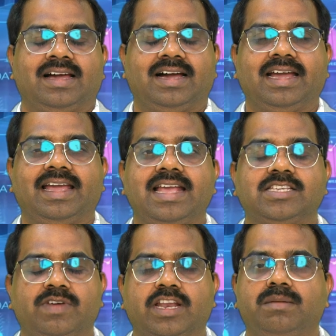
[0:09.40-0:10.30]
Hi
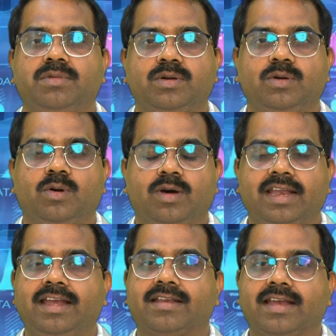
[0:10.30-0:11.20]
guys, welcome to
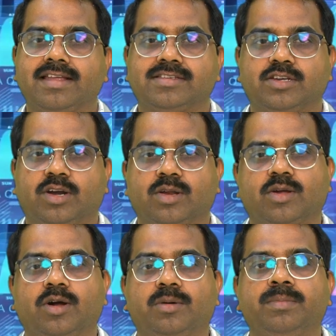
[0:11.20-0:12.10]

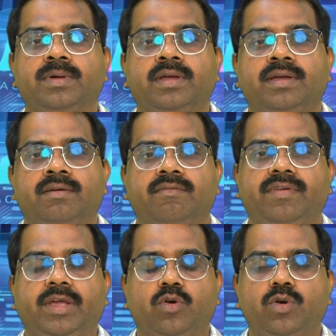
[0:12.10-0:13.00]
goonlinetrainings.com.
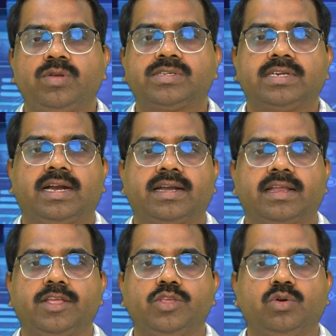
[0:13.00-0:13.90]
We're going to
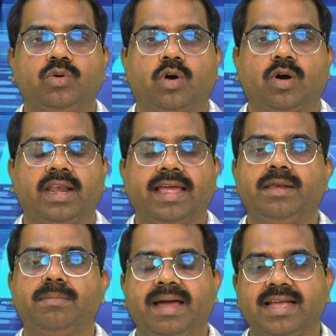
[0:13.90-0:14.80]
start new
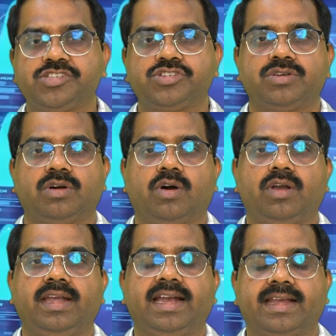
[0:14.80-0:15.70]
online batch
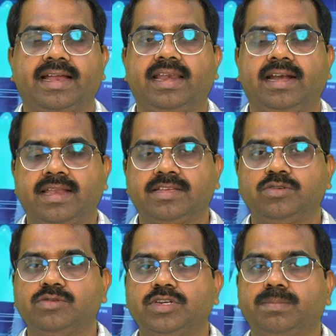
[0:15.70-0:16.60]
on data analytics
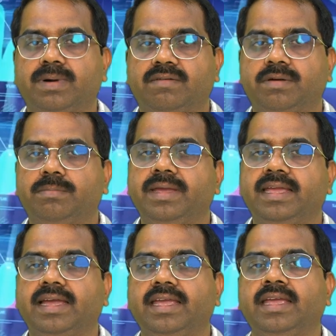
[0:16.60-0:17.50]
using Power
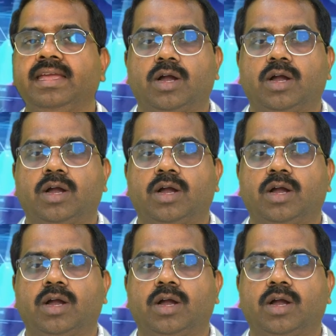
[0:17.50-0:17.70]
BI.